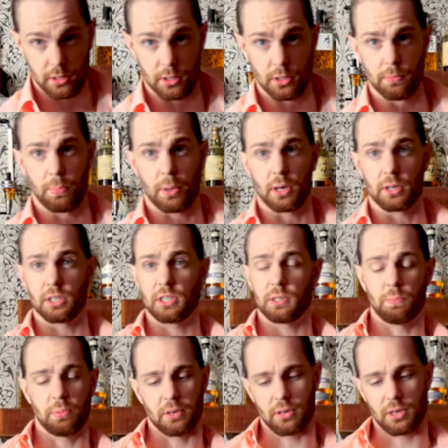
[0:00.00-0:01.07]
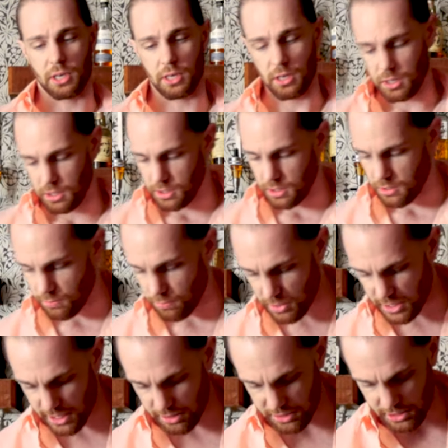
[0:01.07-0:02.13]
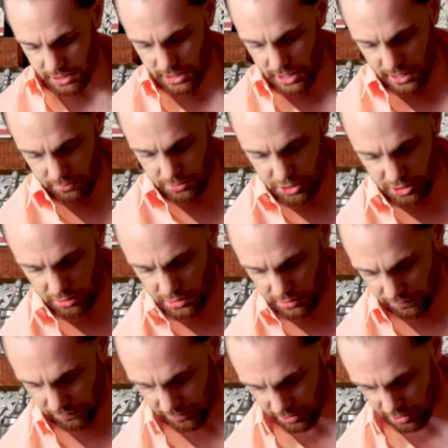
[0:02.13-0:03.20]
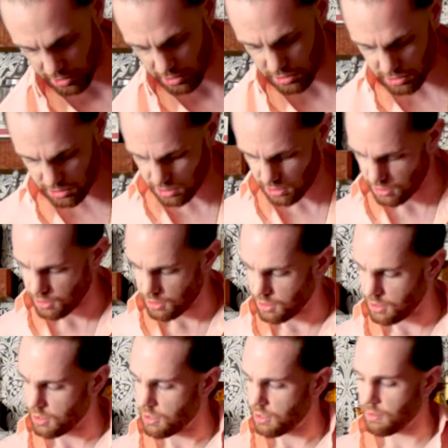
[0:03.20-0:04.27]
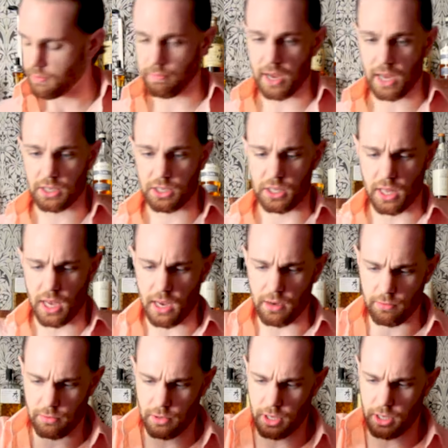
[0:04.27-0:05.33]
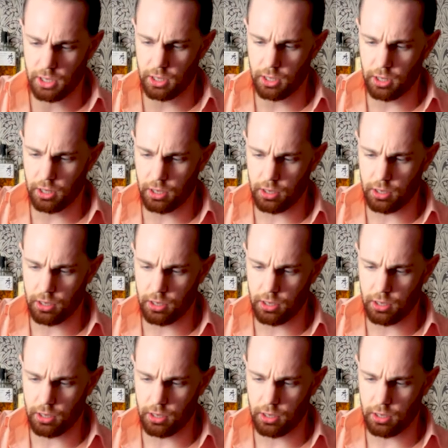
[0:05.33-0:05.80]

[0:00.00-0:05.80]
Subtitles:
2 parts spirit, 1 ounce of lime juice first. Match that with